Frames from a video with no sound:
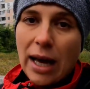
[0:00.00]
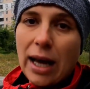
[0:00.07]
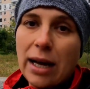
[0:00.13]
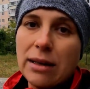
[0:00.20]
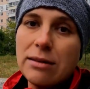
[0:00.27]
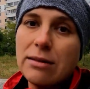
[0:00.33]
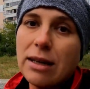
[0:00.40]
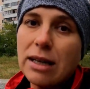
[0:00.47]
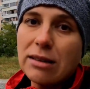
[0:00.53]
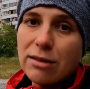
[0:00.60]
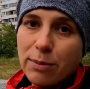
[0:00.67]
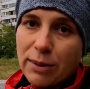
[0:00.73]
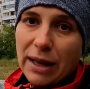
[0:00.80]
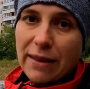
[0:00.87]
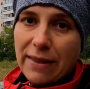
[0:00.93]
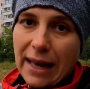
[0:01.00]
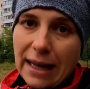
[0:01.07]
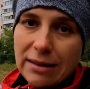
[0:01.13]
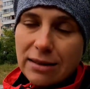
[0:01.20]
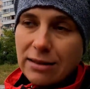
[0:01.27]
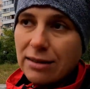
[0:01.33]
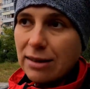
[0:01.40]
And I explained
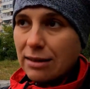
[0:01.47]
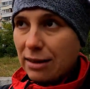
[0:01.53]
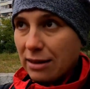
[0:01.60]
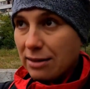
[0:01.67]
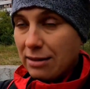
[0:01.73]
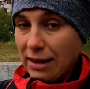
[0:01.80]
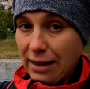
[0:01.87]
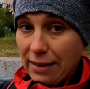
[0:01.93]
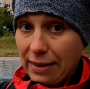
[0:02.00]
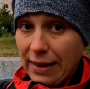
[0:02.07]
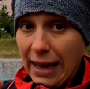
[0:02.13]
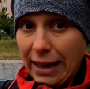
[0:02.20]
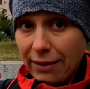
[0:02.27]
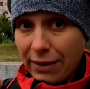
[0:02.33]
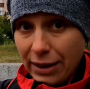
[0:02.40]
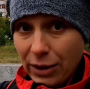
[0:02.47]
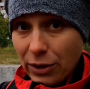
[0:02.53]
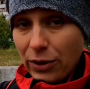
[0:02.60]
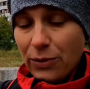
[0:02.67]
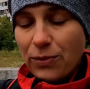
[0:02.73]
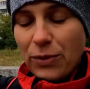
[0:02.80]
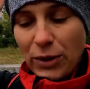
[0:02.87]
that in details in that
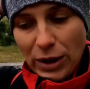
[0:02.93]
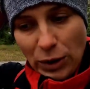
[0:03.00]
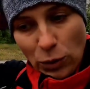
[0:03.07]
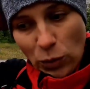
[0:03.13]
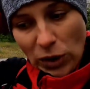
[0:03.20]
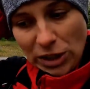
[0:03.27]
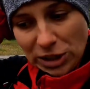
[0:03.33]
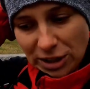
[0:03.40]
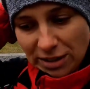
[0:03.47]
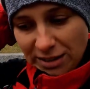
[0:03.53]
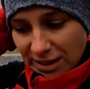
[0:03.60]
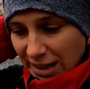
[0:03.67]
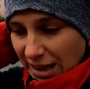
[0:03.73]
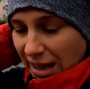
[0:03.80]
video. You can watch it.